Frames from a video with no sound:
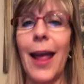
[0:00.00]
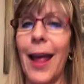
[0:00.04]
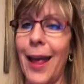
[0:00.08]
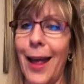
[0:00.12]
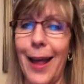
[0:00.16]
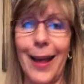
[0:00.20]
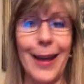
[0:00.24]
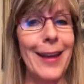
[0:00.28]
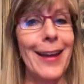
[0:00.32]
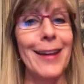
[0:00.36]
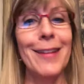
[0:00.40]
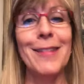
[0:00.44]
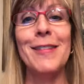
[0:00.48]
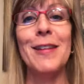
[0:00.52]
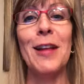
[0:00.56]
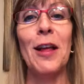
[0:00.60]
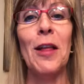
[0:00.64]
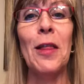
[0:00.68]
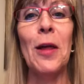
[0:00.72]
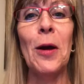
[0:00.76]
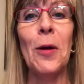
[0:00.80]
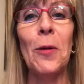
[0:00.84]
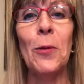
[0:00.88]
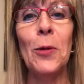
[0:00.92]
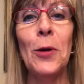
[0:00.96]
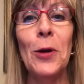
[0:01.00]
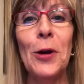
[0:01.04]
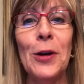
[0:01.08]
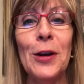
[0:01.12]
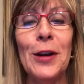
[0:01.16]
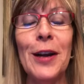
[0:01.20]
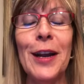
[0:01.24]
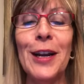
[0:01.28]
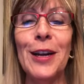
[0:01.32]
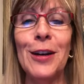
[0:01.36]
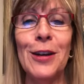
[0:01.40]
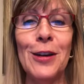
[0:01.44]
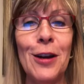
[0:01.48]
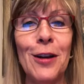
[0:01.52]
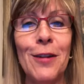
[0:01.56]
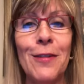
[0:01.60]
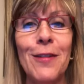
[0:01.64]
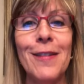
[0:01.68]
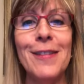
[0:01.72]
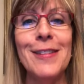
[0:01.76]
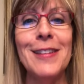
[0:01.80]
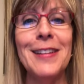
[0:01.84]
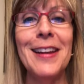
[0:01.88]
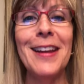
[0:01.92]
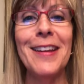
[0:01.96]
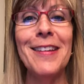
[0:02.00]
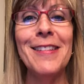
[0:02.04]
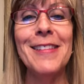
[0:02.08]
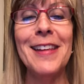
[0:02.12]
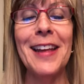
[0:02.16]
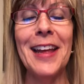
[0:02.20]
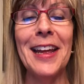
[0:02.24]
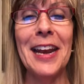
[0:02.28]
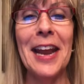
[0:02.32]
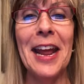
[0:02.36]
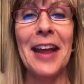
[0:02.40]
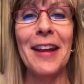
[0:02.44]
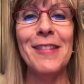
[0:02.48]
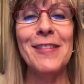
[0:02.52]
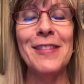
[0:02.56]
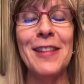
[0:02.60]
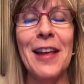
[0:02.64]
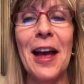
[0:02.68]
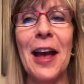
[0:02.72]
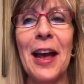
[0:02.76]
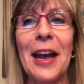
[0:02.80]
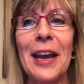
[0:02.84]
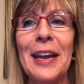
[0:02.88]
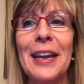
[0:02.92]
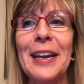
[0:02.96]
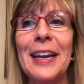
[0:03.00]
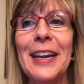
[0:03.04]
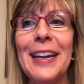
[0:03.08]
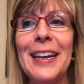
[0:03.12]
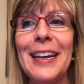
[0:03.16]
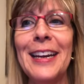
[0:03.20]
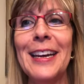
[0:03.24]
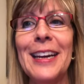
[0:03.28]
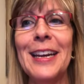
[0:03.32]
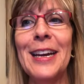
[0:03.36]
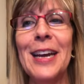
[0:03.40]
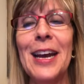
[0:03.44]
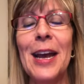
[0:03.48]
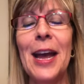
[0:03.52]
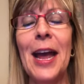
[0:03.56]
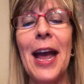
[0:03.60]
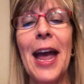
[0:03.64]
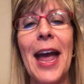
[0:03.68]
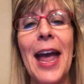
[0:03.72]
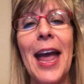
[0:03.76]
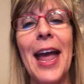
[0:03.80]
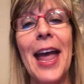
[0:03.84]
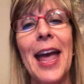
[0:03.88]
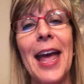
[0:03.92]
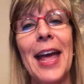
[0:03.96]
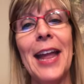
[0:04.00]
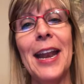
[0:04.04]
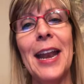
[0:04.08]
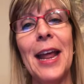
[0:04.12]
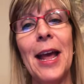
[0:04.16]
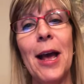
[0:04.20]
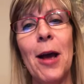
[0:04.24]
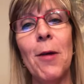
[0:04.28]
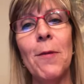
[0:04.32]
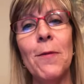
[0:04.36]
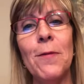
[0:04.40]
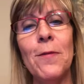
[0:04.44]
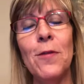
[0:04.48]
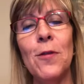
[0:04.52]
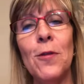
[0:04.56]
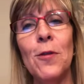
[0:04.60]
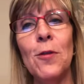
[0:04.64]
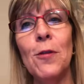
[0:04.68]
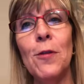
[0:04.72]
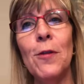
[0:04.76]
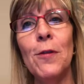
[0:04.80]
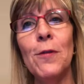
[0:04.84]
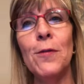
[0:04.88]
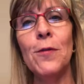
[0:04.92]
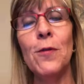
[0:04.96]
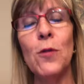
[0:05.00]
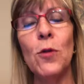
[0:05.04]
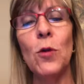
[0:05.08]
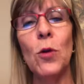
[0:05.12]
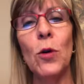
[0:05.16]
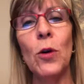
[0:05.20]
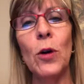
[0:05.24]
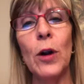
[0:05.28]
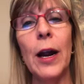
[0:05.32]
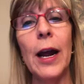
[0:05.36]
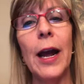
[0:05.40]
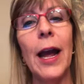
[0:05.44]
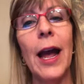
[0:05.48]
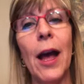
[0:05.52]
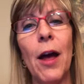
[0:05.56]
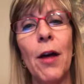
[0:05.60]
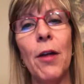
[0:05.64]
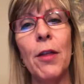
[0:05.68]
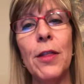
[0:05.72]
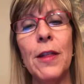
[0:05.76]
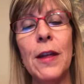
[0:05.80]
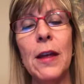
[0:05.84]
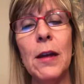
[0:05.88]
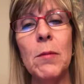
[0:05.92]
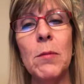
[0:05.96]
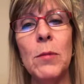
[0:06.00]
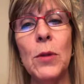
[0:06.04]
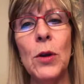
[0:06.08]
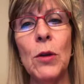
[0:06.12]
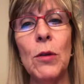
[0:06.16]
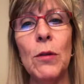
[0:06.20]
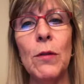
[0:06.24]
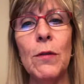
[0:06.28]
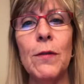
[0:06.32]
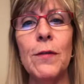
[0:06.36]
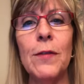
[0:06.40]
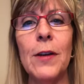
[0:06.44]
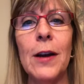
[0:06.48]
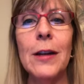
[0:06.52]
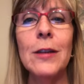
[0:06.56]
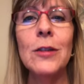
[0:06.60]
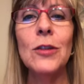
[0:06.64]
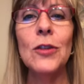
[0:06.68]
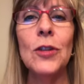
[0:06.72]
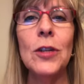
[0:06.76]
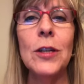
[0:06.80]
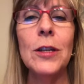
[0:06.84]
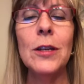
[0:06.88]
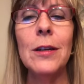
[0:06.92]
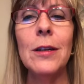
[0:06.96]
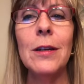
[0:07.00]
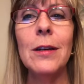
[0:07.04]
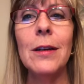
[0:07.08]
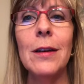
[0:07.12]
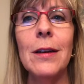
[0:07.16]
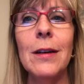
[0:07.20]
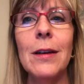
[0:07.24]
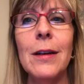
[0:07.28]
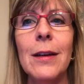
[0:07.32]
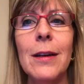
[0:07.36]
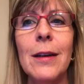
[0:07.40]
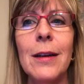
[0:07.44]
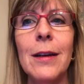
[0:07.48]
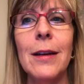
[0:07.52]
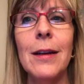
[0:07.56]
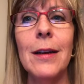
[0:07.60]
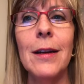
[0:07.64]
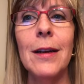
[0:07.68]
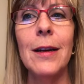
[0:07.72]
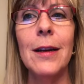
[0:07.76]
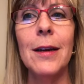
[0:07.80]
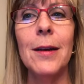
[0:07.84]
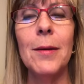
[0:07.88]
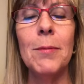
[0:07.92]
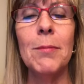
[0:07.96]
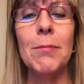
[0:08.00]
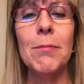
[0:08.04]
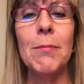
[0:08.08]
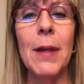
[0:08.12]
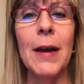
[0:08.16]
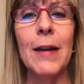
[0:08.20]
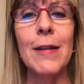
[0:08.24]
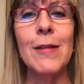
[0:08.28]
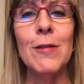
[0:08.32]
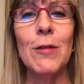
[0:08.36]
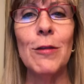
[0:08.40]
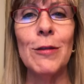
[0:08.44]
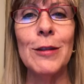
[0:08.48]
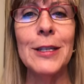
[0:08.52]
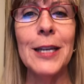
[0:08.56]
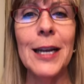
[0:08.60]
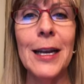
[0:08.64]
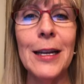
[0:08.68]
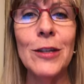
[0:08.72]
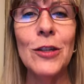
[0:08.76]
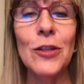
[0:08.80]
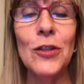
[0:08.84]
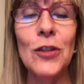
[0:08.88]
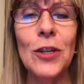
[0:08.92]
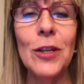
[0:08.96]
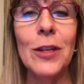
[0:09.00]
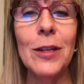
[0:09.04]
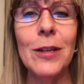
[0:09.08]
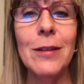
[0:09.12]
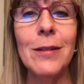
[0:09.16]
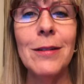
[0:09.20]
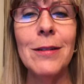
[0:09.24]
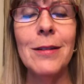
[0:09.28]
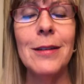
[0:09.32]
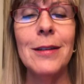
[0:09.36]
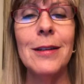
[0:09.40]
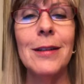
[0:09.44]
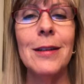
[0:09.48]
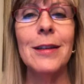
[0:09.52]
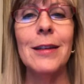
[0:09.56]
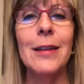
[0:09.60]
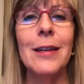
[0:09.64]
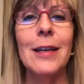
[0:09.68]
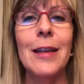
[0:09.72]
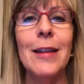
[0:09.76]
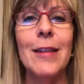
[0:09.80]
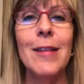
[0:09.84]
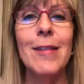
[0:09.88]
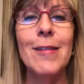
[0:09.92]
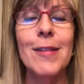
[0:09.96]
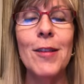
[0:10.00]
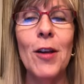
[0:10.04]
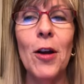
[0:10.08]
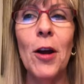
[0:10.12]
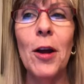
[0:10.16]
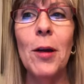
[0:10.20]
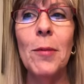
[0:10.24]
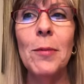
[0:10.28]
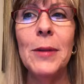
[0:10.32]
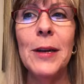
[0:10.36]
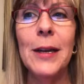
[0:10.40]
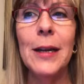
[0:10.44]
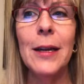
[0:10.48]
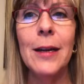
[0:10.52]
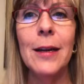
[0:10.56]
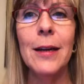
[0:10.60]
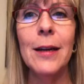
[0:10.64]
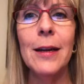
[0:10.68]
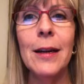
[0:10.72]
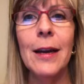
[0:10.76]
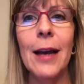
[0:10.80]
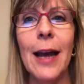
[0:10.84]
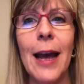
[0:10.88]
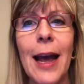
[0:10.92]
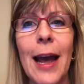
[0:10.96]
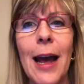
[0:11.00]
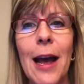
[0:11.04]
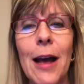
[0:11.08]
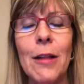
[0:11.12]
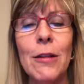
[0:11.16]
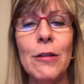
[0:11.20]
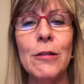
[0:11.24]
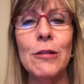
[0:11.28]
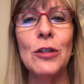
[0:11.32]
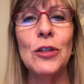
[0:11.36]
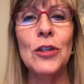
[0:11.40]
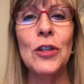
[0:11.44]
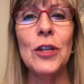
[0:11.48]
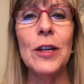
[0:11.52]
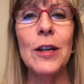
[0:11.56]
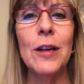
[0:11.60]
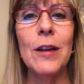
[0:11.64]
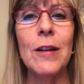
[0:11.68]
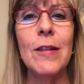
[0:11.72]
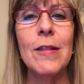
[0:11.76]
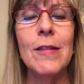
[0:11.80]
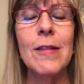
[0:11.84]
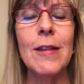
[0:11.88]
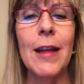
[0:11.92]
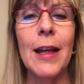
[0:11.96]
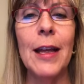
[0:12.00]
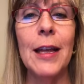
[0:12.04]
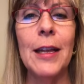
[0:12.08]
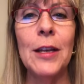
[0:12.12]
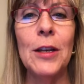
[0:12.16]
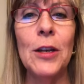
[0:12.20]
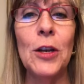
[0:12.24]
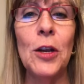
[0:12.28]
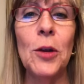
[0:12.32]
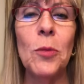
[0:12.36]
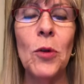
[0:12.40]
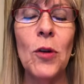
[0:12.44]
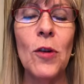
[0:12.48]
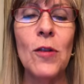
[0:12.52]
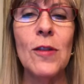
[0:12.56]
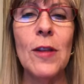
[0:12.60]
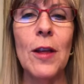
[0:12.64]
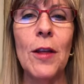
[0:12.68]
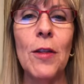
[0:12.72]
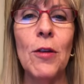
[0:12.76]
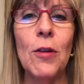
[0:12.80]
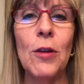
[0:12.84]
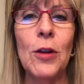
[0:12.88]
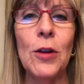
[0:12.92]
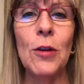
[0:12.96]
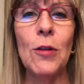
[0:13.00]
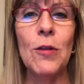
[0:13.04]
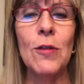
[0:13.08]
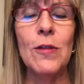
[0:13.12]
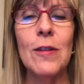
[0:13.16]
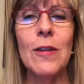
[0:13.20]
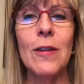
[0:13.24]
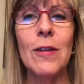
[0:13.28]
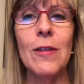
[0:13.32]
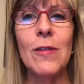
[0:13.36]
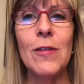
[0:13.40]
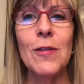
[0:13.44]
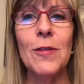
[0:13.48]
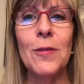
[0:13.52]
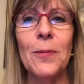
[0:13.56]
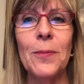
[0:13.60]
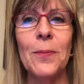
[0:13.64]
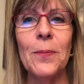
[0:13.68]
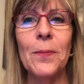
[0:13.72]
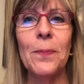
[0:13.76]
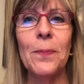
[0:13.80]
I can't say that word, nervousness and anxiety, and helpful for a healthy immune function, muscle tension, insomnia, allergies, and numerous other uses.